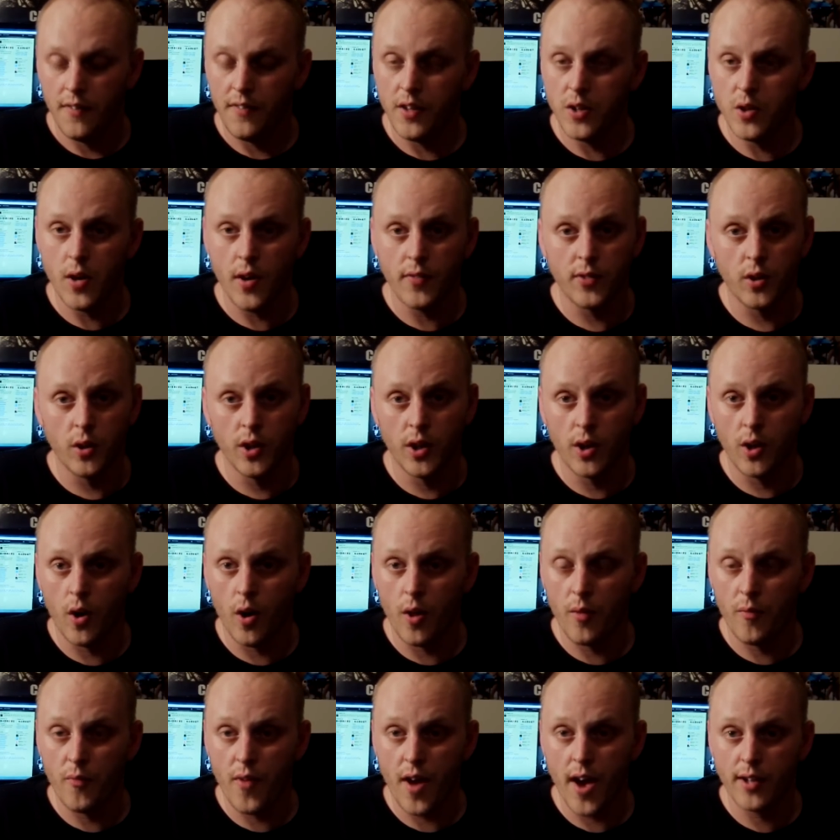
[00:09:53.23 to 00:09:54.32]
And then you have to look at
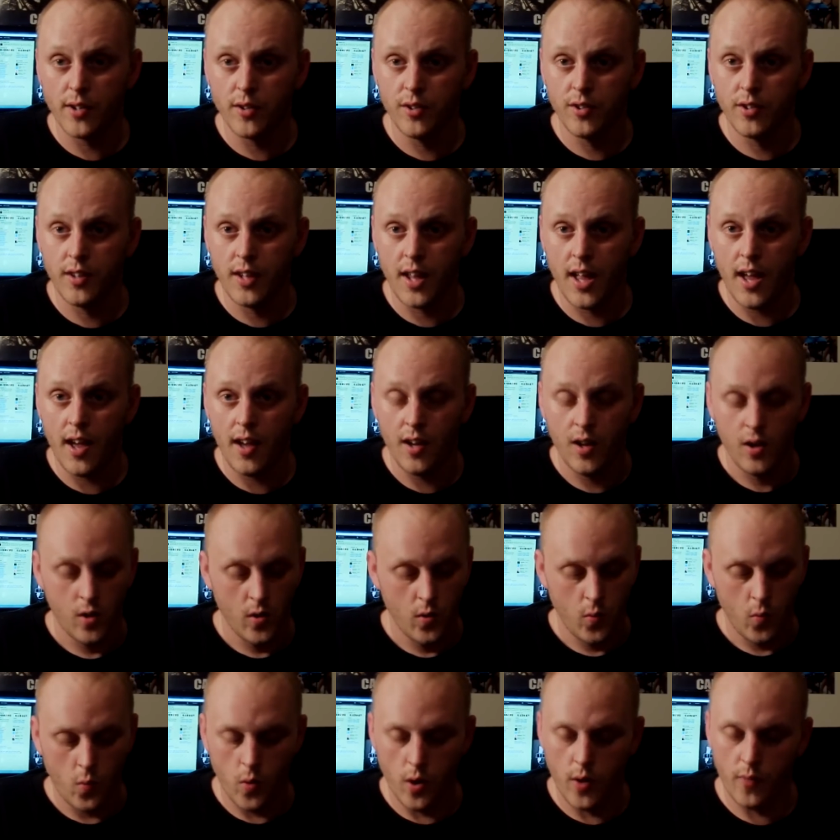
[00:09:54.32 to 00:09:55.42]
all the factors in that.
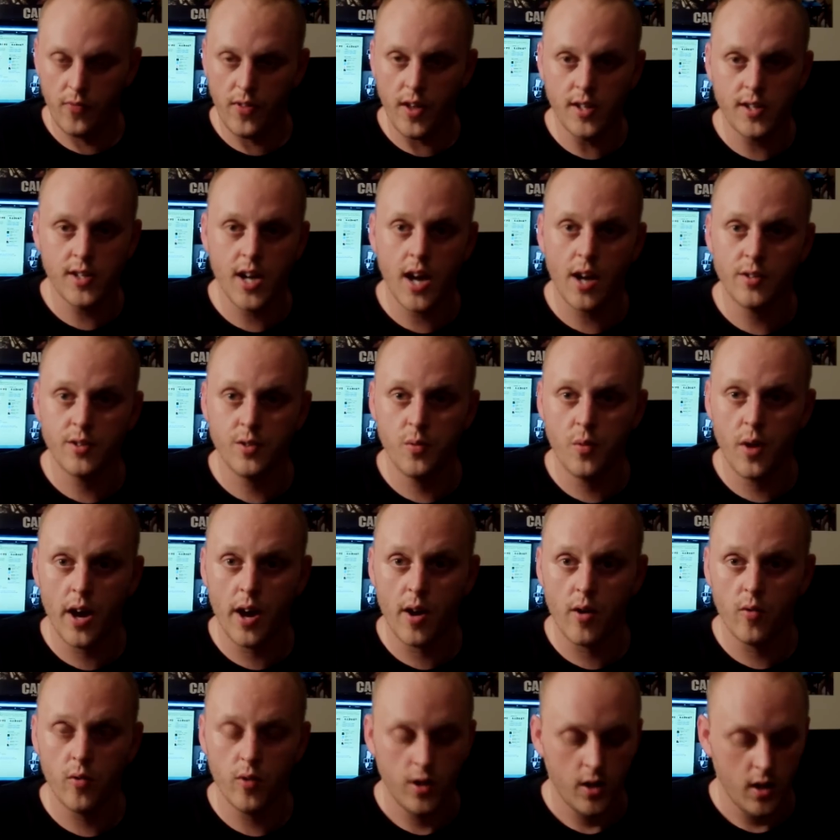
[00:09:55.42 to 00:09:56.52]
What if they shout you
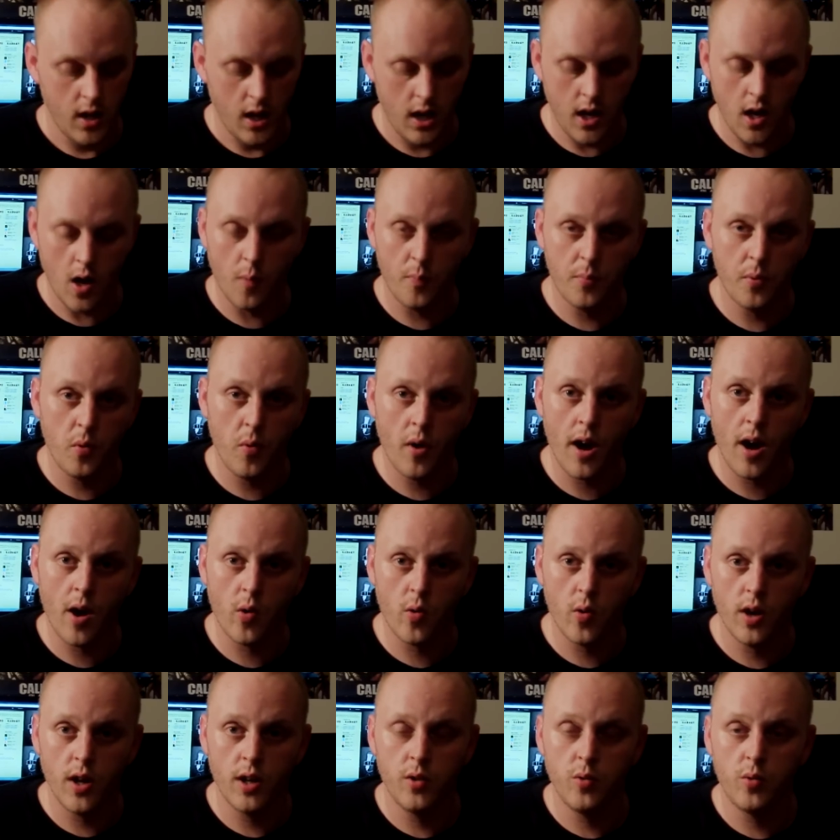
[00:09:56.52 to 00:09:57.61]
out and help you
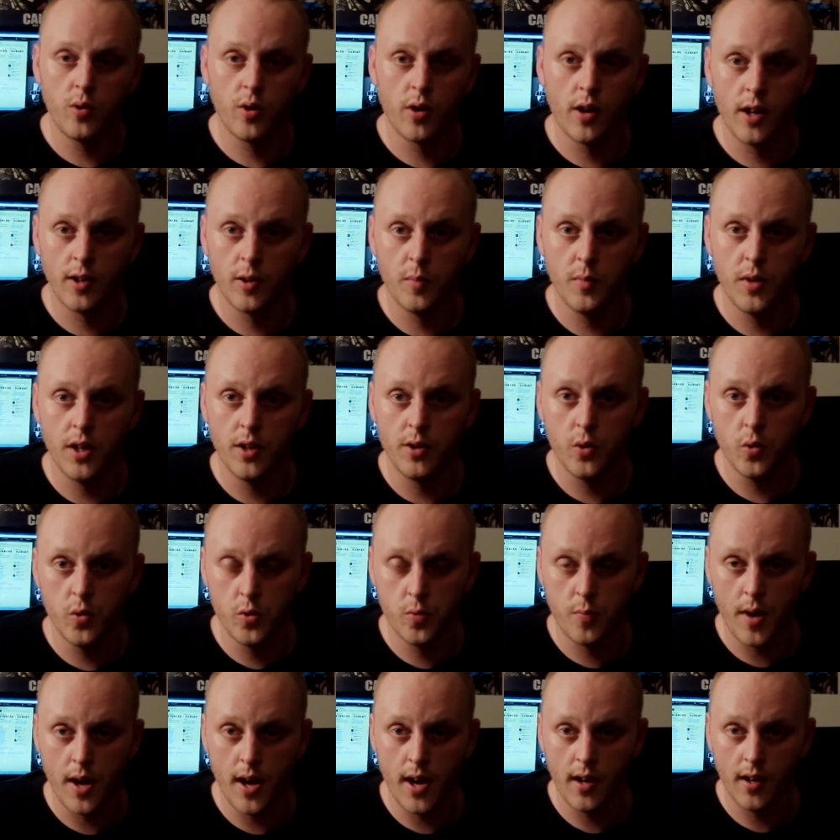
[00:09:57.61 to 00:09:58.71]
out, and you turn out to be a
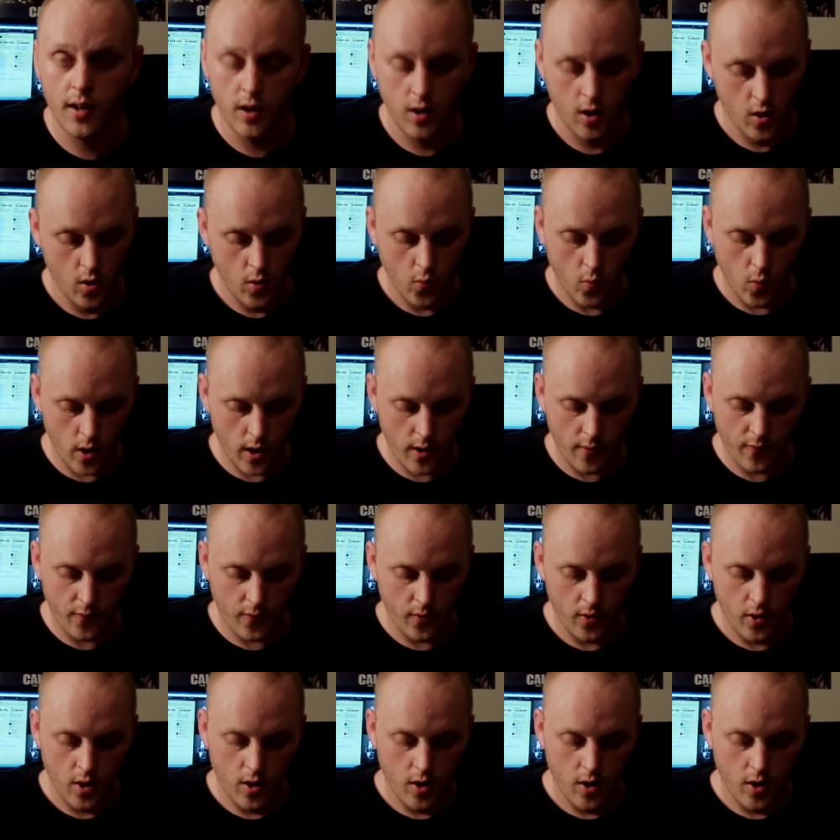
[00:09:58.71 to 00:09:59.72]
douchebag? What if,